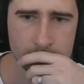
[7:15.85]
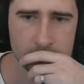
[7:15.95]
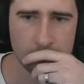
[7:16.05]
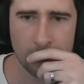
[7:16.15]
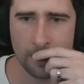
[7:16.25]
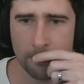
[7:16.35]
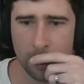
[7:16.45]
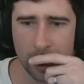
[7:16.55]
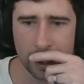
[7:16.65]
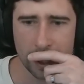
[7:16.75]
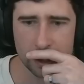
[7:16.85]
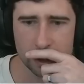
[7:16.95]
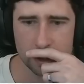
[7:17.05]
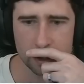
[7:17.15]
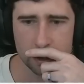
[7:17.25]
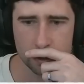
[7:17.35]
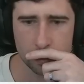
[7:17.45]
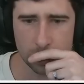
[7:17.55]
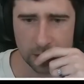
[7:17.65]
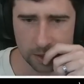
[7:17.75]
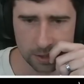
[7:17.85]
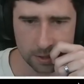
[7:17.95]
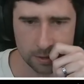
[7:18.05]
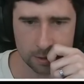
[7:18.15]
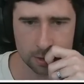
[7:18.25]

So I might actually do this